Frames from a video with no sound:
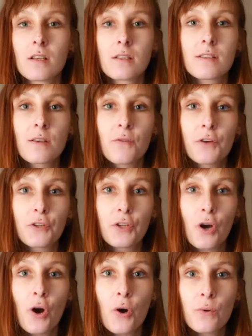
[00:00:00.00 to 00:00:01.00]
So for
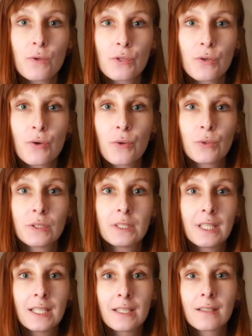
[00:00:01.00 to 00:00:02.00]
those who
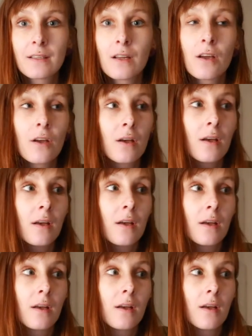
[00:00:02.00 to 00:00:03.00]
didn't
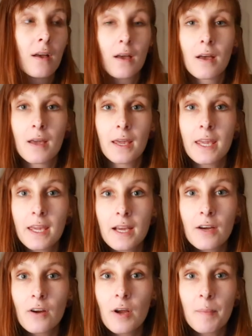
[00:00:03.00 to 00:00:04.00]

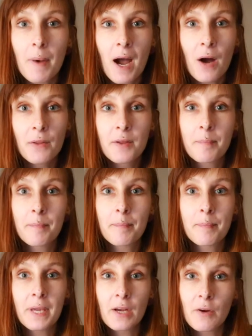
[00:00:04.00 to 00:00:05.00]
hear about the
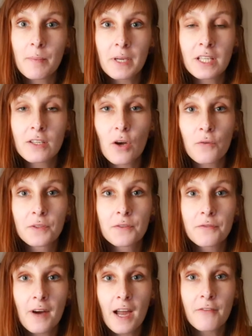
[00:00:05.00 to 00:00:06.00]
pyramid of the
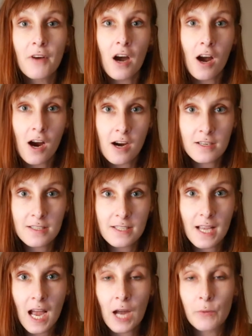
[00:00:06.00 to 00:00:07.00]
five
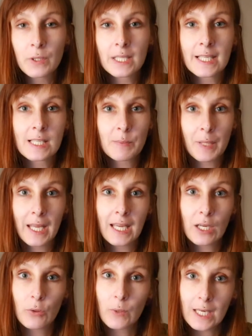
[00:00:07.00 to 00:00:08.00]
R's, I will
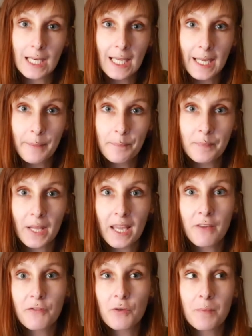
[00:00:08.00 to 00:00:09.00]
explain quickly.
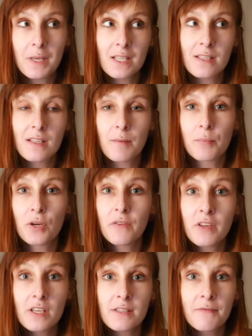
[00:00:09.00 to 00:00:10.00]
If you missed the
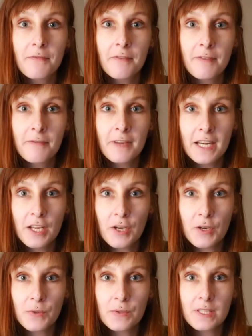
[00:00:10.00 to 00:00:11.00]
previous
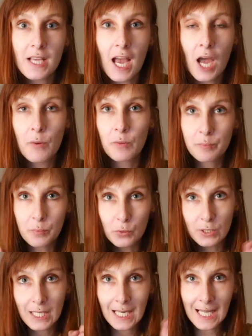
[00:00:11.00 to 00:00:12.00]
videos, I will
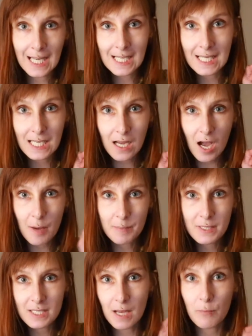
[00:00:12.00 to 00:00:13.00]
put the link up
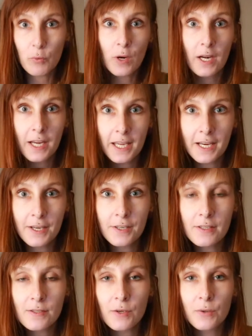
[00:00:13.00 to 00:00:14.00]
somewhere
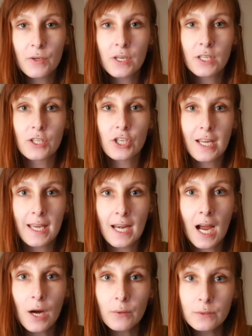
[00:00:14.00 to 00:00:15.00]
here so you can check it
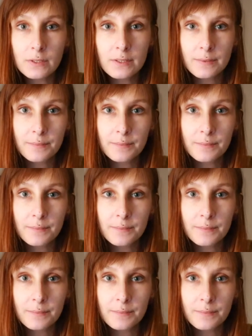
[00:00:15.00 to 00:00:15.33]
out.